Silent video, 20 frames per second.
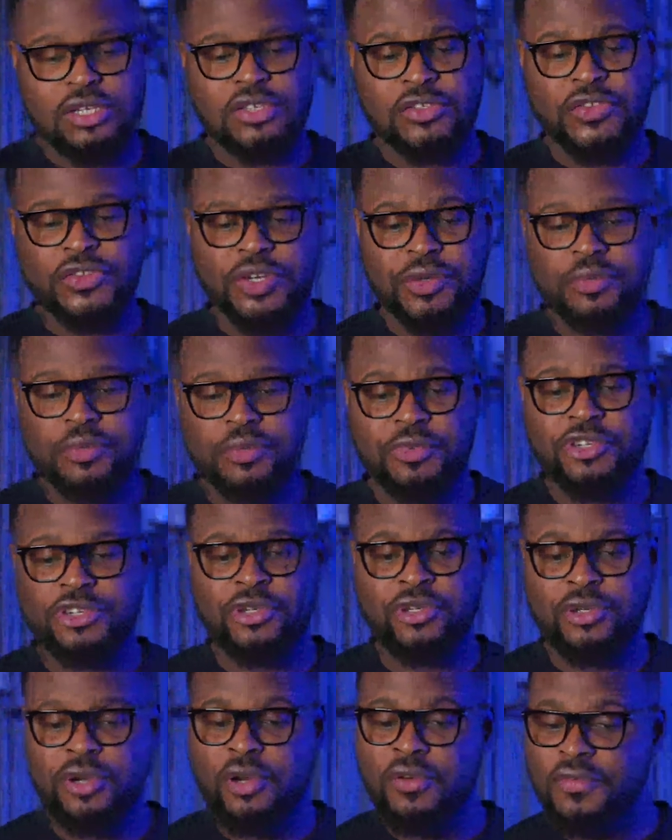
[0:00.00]
in the
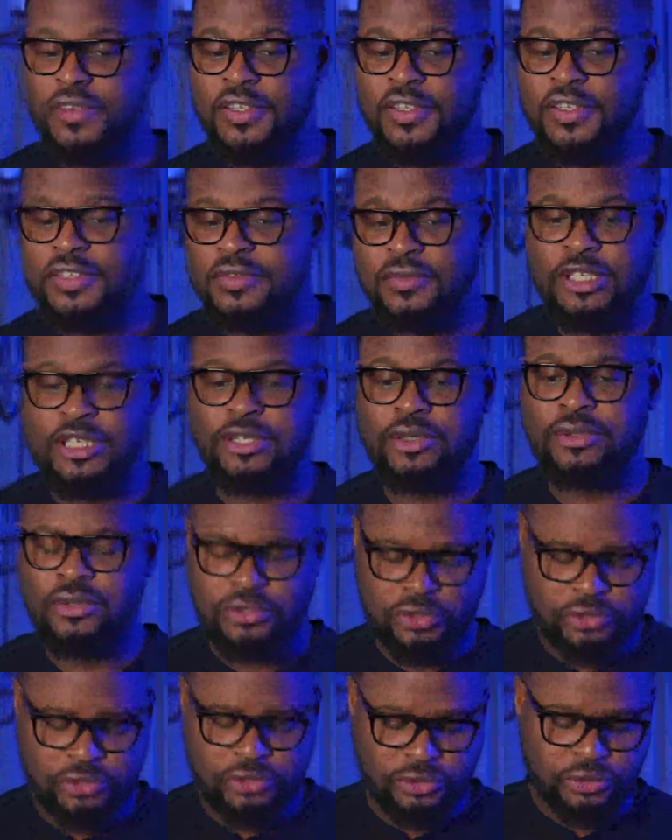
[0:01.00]
description of this
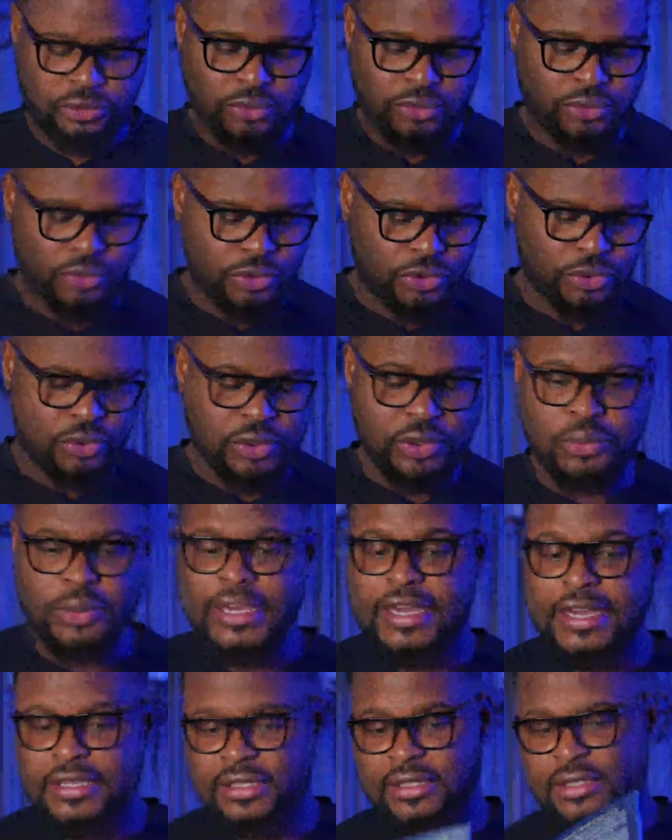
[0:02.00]
video so you
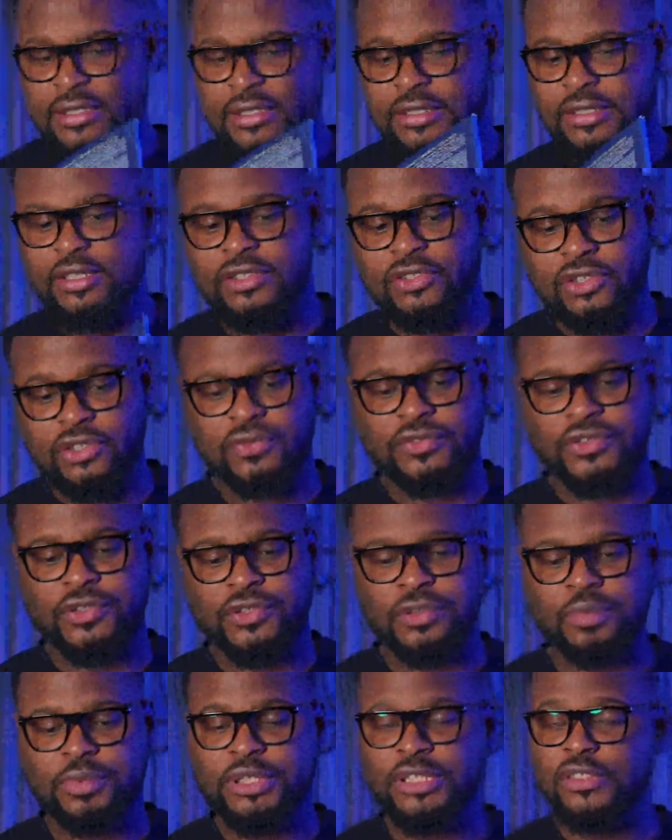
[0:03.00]
could get the
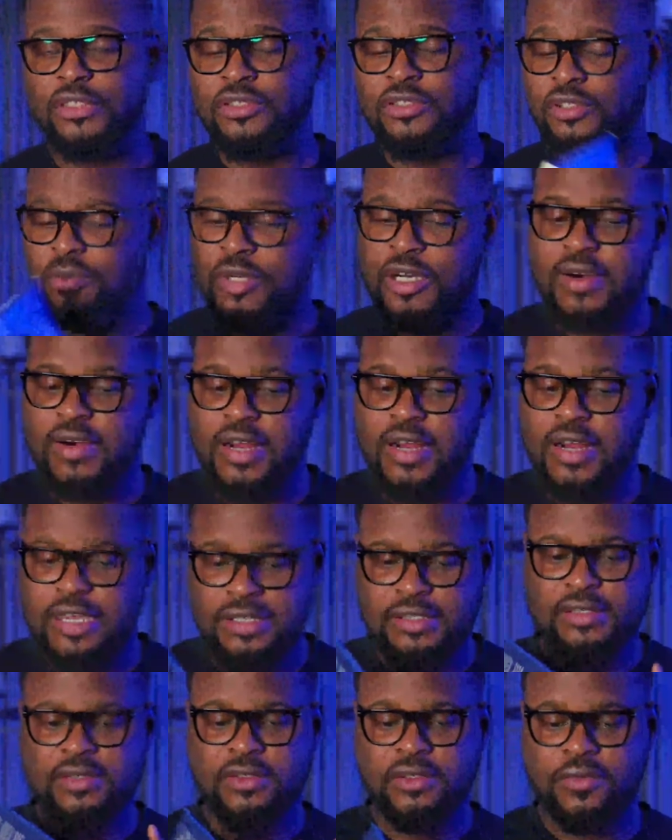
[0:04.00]
soft copy, the
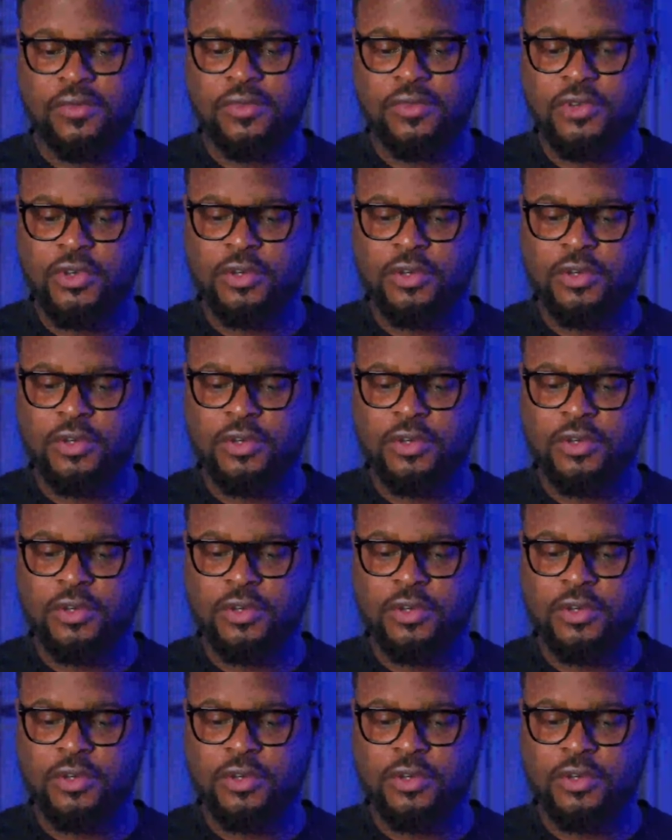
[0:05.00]
summarized